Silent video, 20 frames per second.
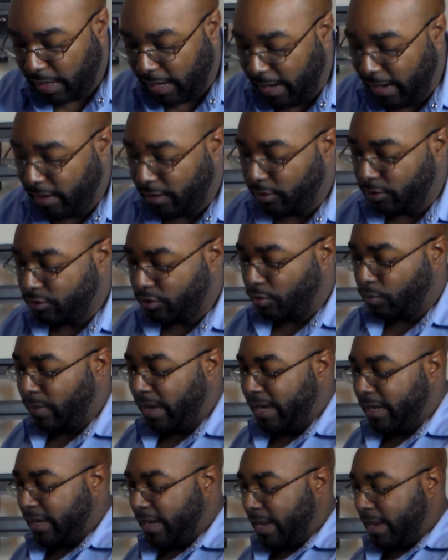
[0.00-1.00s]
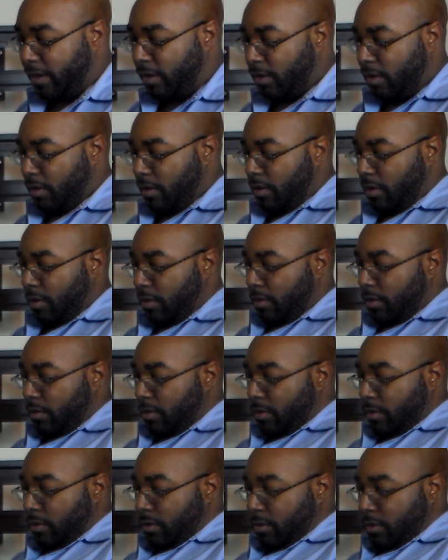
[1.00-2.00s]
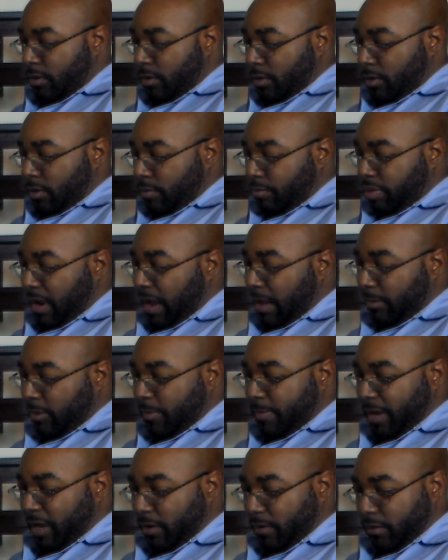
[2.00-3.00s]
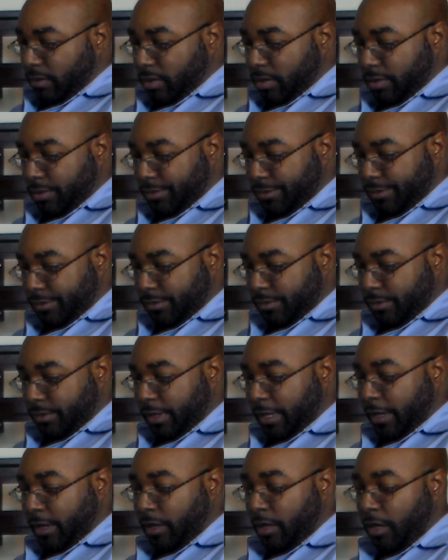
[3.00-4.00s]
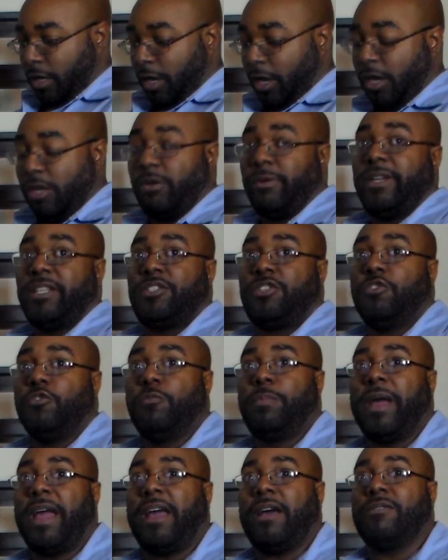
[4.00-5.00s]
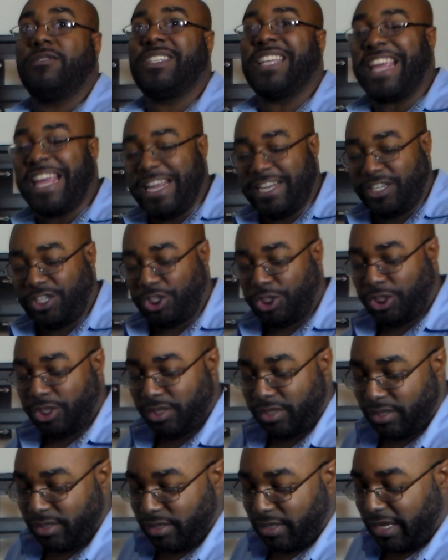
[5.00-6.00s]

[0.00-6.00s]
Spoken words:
Anchors are rated at probably about 102 pounds each